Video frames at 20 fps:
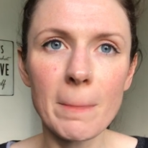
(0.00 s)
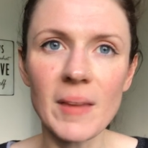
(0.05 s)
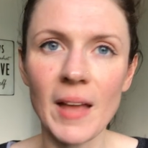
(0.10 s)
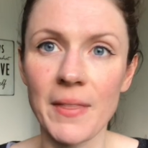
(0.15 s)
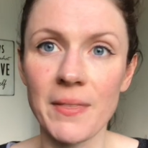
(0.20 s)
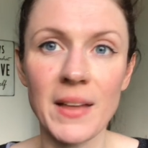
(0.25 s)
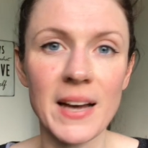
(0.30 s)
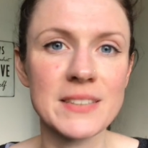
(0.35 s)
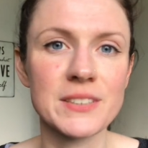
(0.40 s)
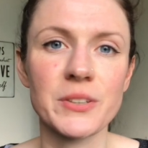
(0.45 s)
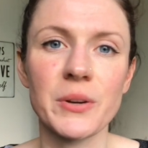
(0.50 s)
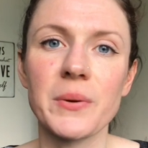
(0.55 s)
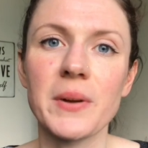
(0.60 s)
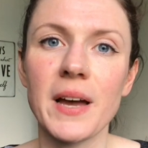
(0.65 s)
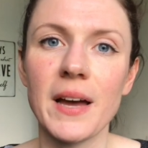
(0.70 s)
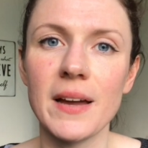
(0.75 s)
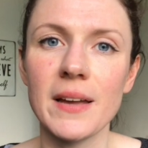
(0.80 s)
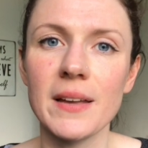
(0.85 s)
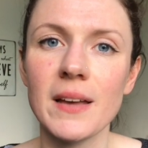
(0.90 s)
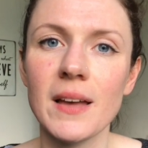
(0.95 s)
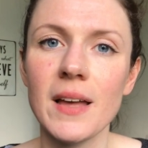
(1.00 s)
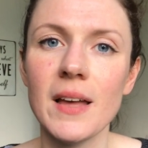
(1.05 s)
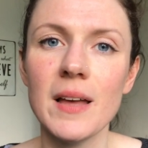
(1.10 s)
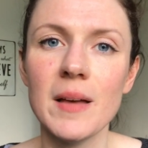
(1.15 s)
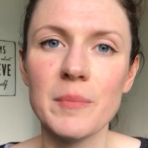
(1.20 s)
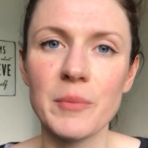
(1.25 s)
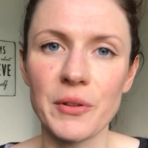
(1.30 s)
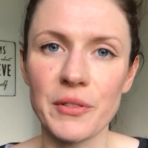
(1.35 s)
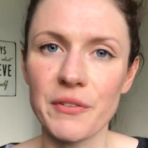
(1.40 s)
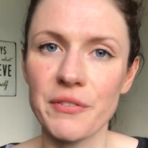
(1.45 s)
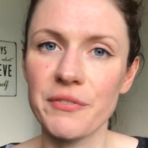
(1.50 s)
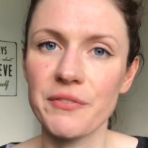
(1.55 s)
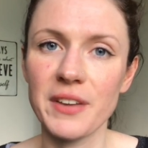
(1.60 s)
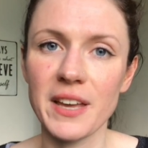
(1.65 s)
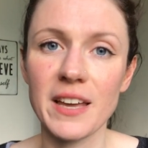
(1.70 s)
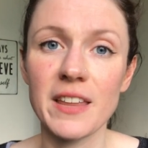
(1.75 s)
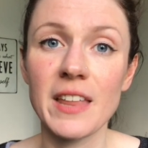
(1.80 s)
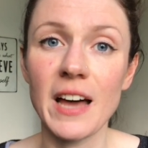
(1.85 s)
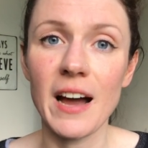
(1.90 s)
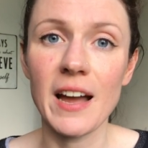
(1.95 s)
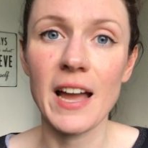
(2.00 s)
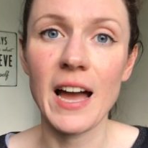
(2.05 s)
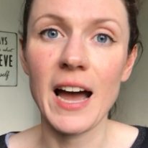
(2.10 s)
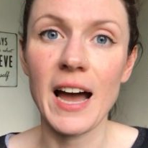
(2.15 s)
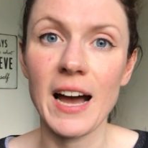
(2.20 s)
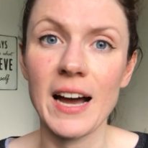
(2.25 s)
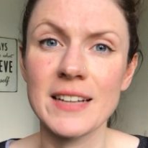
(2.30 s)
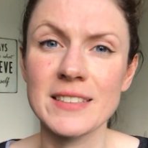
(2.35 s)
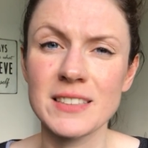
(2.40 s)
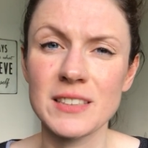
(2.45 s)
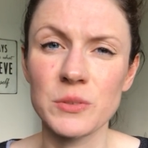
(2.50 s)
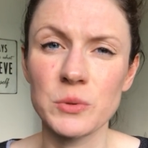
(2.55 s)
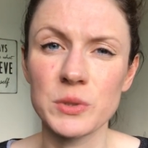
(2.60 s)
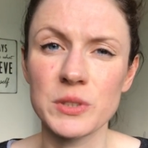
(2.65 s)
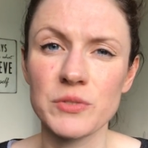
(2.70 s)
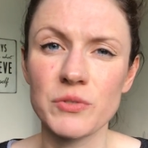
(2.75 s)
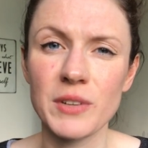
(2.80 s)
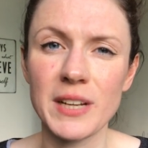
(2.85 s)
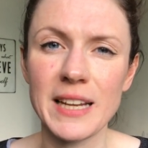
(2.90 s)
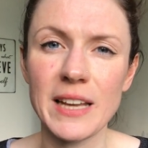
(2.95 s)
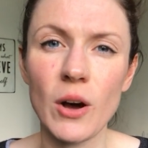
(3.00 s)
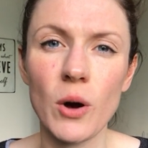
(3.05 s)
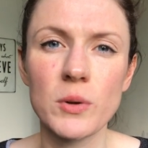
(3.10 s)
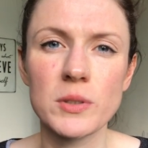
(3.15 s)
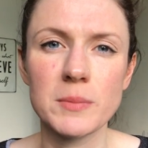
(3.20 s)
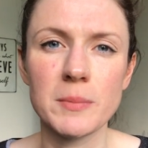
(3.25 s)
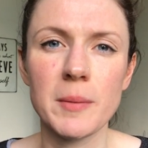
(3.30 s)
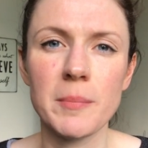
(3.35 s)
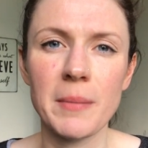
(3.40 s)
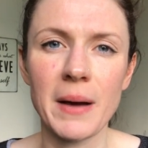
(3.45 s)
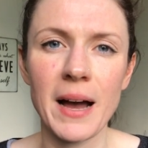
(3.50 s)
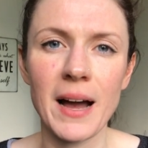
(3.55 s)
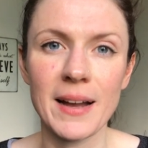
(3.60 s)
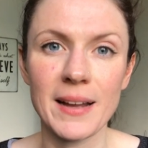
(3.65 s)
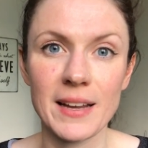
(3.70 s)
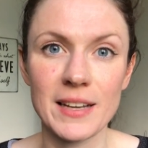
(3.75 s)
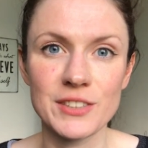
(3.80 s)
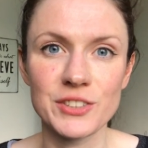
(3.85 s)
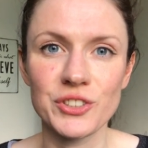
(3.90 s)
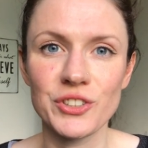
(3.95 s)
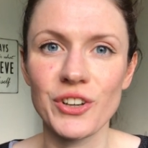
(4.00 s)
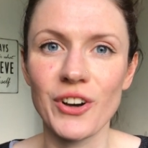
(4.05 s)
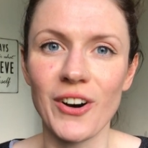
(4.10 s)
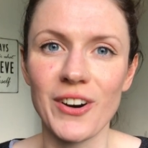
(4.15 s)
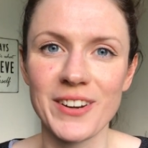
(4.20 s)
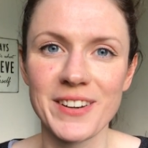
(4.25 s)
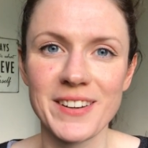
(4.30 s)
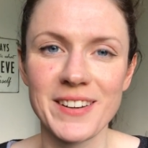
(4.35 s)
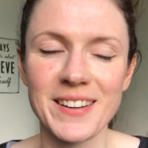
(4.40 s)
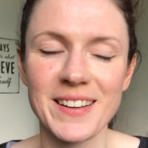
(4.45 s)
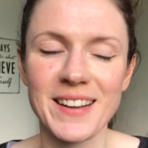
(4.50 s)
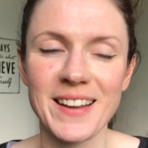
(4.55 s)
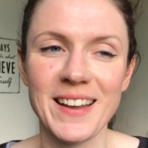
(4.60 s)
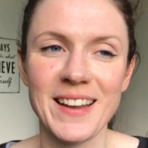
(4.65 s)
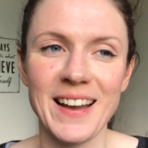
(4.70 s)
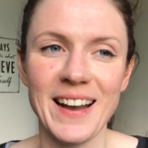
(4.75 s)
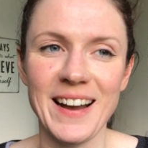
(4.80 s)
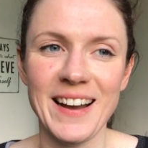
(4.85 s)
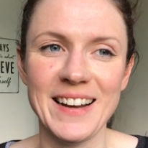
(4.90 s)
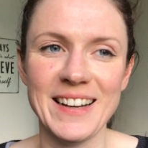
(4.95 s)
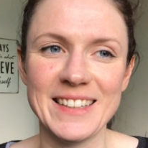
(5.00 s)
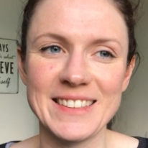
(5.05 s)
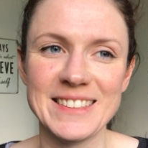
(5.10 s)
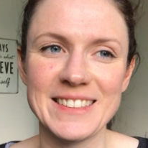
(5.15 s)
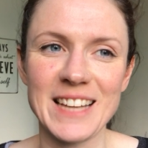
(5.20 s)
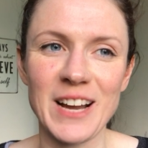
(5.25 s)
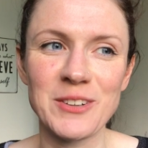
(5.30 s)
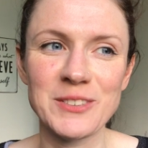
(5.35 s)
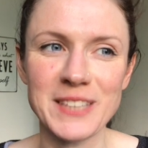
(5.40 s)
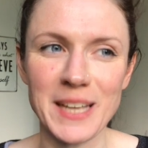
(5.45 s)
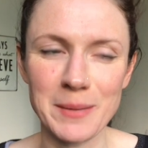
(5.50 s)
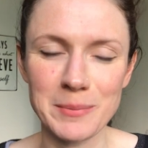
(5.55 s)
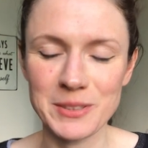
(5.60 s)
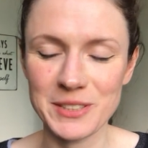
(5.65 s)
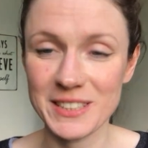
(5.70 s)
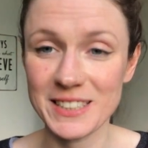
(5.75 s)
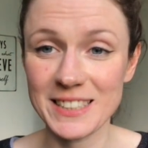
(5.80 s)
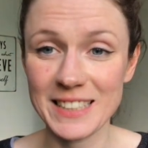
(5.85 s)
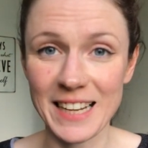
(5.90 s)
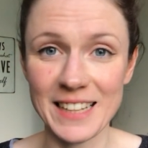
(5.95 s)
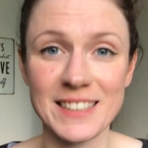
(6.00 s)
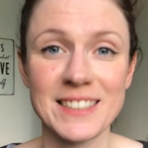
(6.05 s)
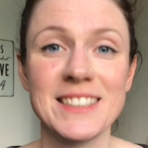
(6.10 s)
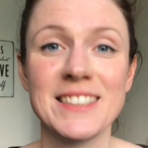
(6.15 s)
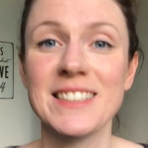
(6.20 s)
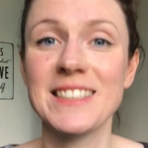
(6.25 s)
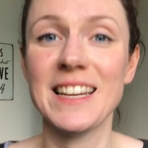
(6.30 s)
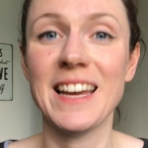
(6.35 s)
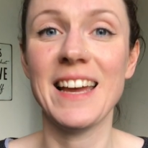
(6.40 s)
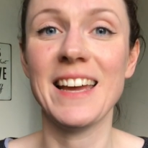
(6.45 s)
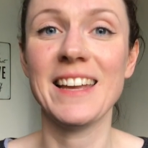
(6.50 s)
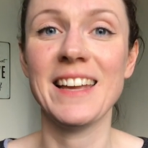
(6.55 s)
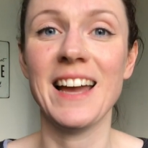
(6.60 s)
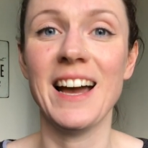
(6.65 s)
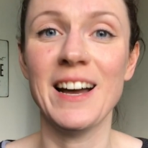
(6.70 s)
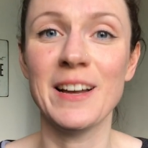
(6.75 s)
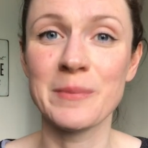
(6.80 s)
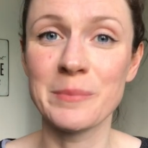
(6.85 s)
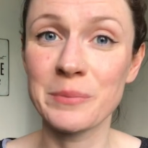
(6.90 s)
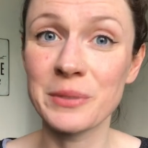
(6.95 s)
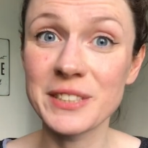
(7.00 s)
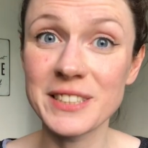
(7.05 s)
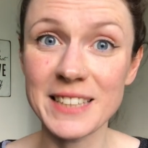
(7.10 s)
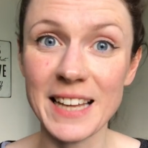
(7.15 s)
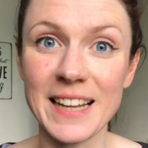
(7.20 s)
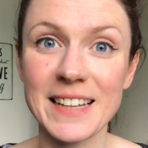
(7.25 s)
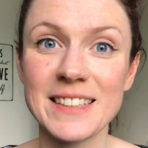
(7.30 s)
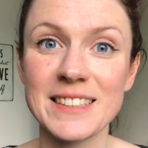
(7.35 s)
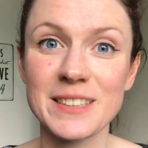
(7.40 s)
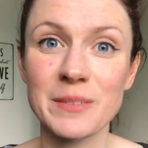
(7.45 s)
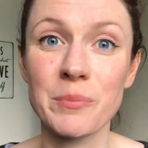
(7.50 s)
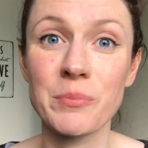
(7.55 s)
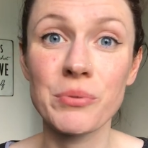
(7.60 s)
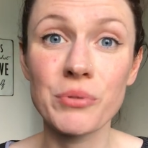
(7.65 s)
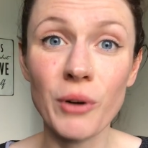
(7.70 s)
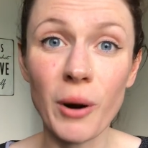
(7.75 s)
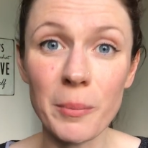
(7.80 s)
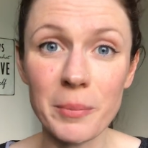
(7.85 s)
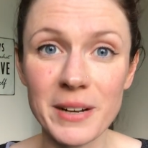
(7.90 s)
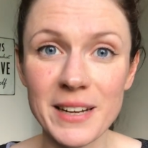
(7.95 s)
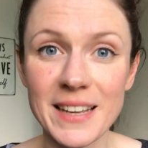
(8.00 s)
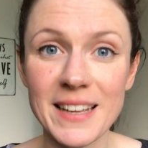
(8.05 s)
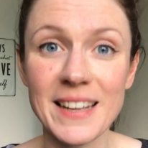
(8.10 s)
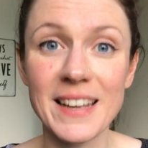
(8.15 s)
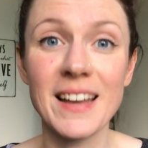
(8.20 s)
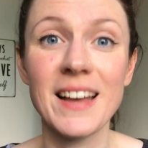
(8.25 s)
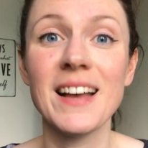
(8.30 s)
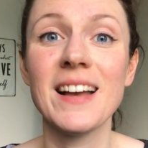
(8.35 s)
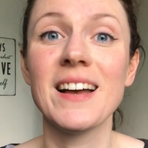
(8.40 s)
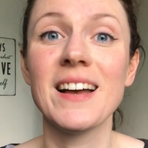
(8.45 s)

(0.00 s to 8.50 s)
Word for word: And that's okay. But the fear that I had that was really holding me back has gone, and I was able to stand today and present properly